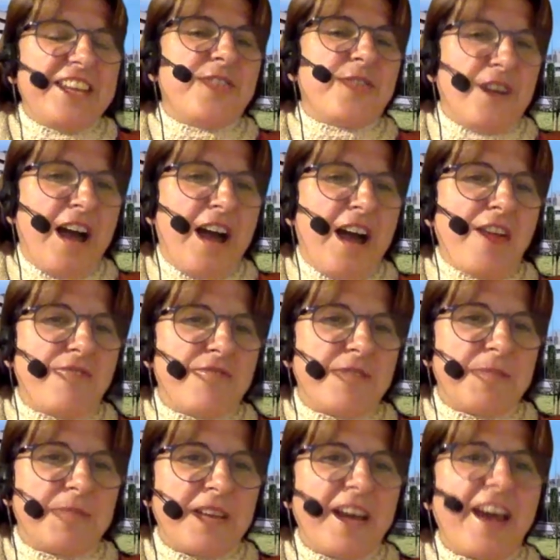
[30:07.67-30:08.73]
in your life.
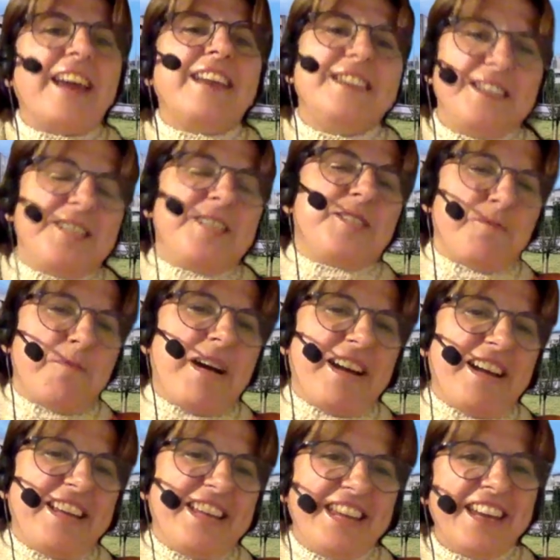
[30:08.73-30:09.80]
And this is
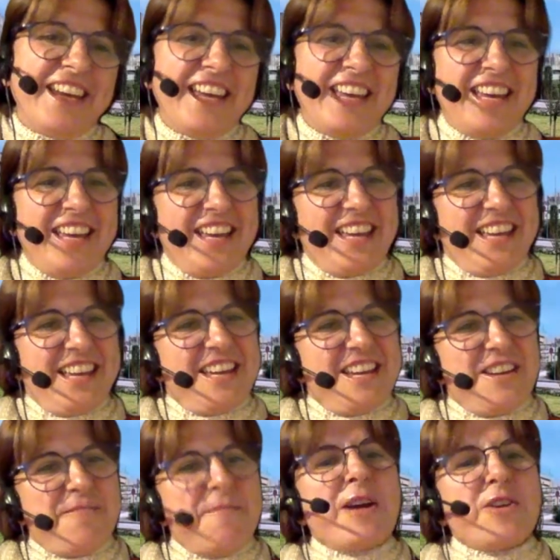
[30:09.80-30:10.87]
my
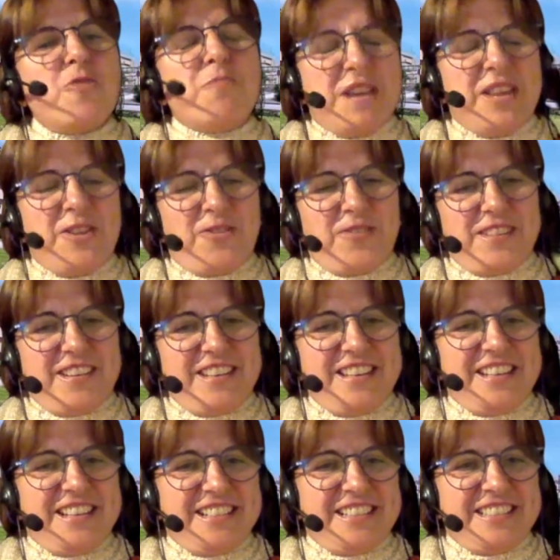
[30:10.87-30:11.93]
opinion
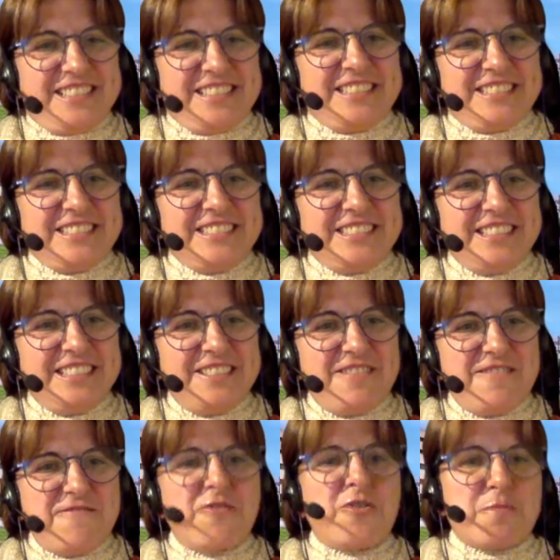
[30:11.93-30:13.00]

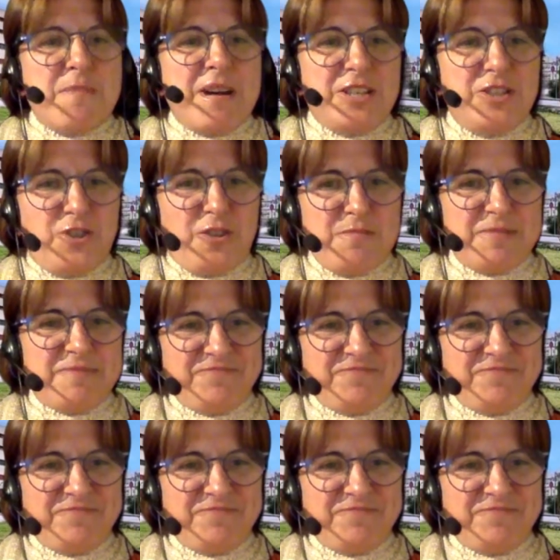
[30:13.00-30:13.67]
for my job.